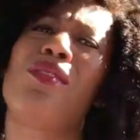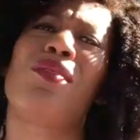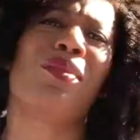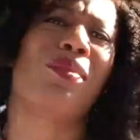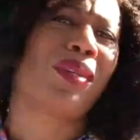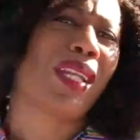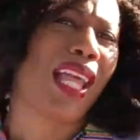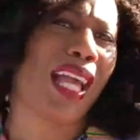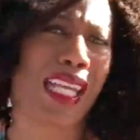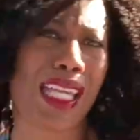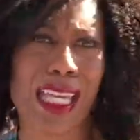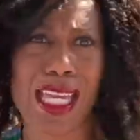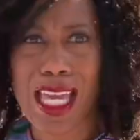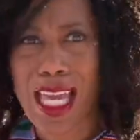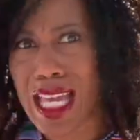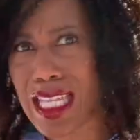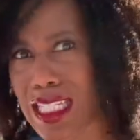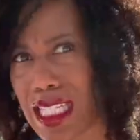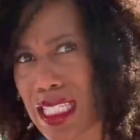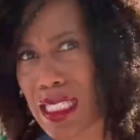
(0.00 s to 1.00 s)
and we were like,
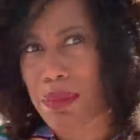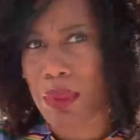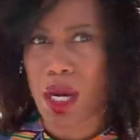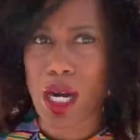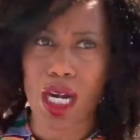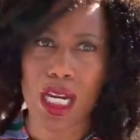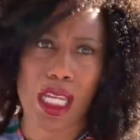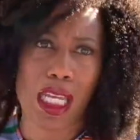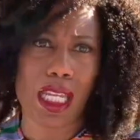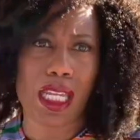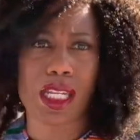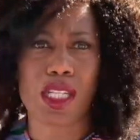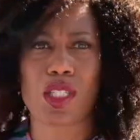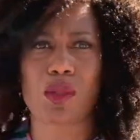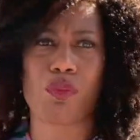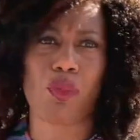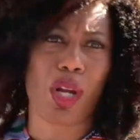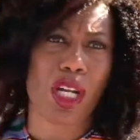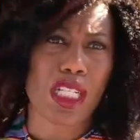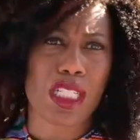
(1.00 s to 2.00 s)
yes, let's party,
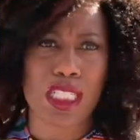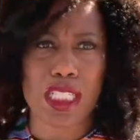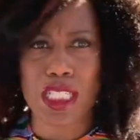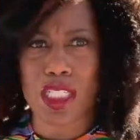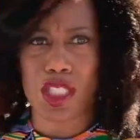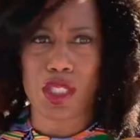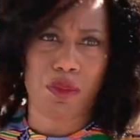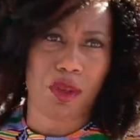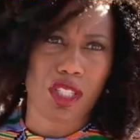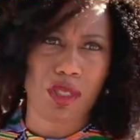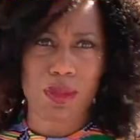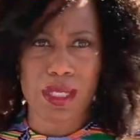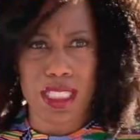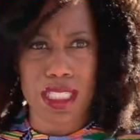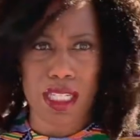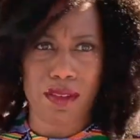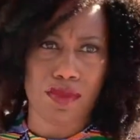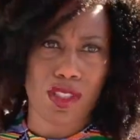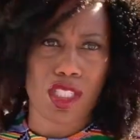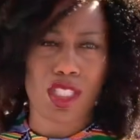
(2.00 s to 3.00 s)
there's brunches, there's supposed to be
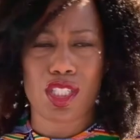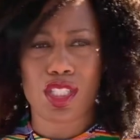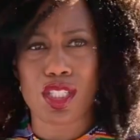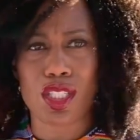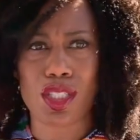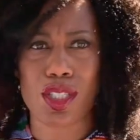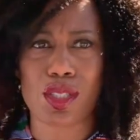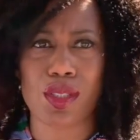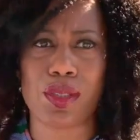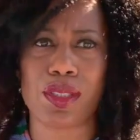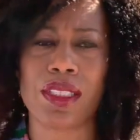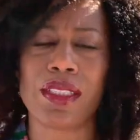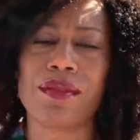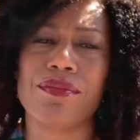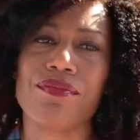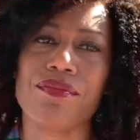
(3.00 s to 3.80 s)
stuff to do.